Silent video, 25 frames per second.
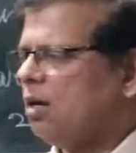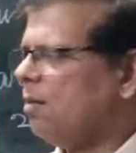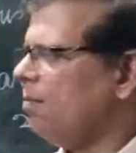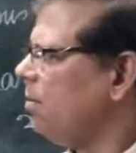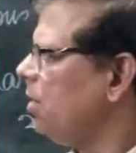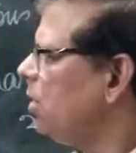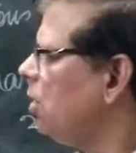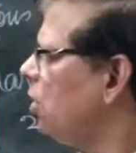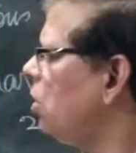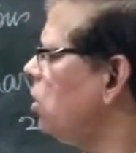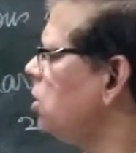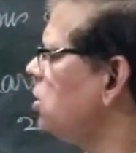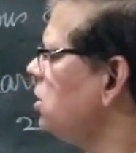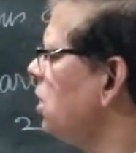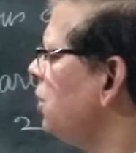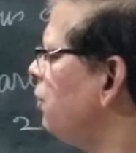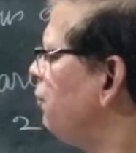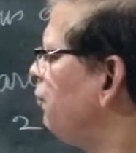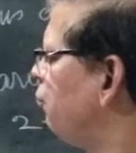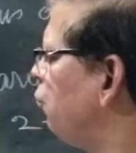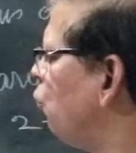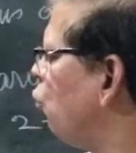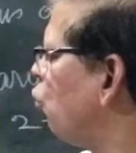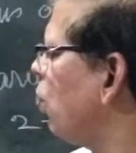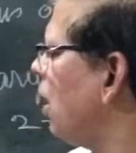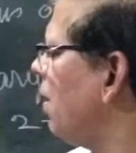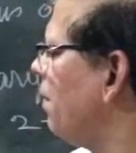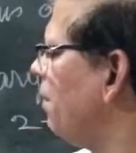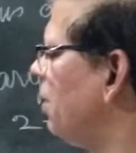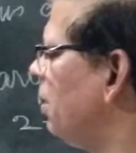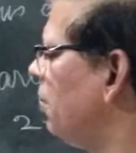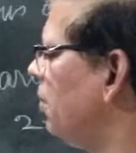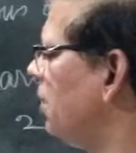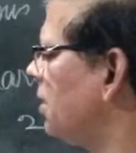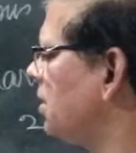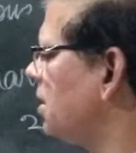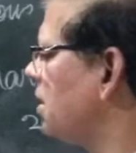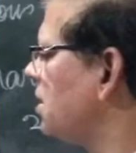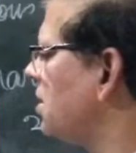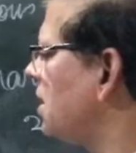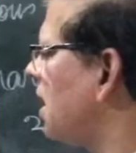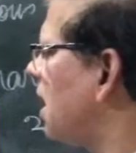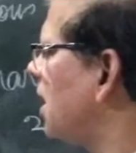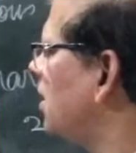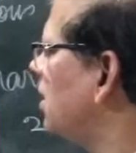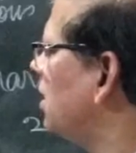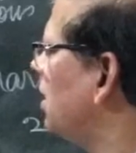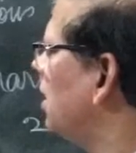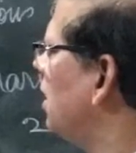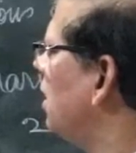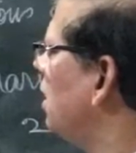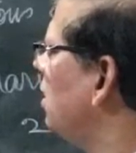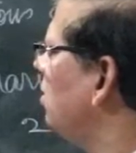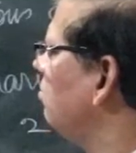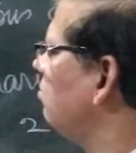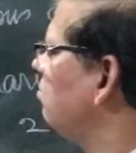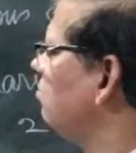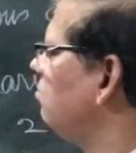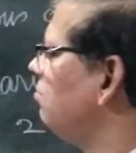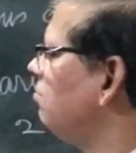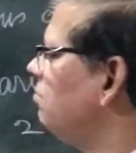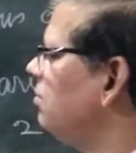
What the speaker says: Because if 4 abbreviations are there,